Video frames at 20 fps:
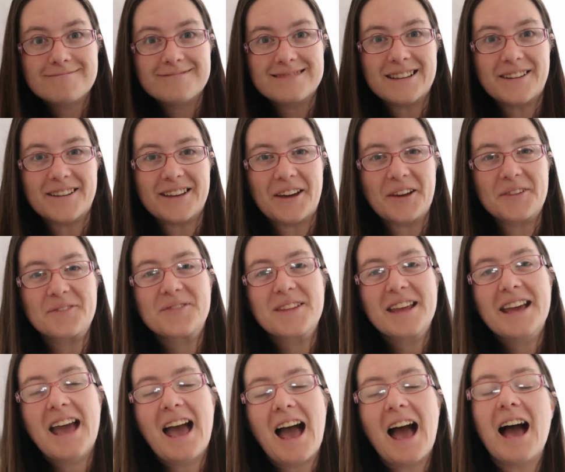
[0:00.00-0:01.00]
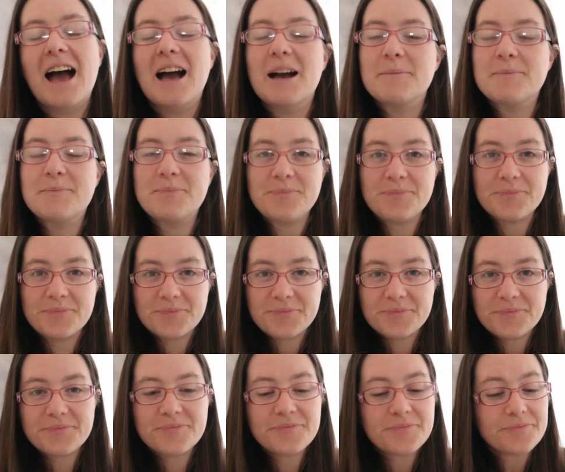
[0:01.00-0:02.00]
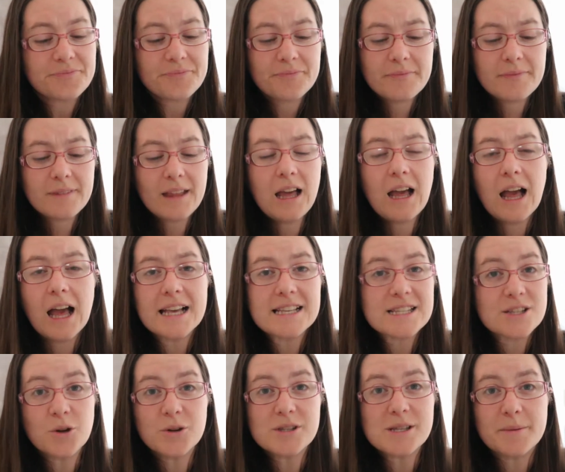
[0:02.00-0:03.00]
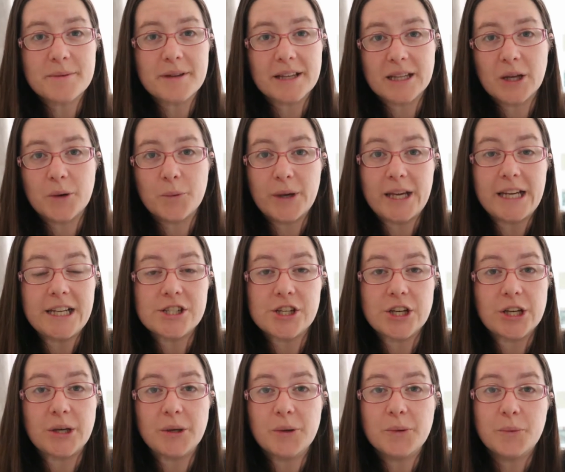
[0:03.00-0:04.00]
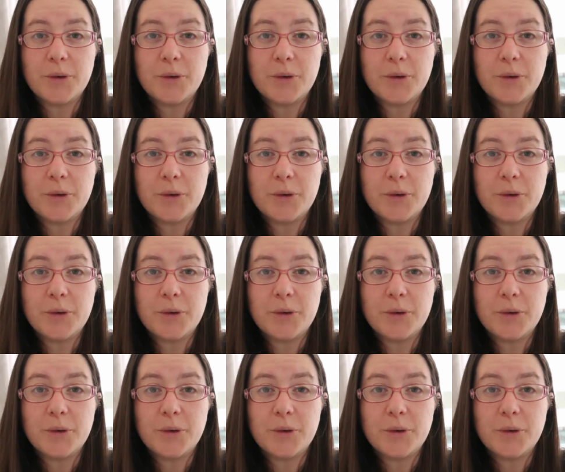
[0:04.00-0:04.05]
There we go. Um, it's not something that we do.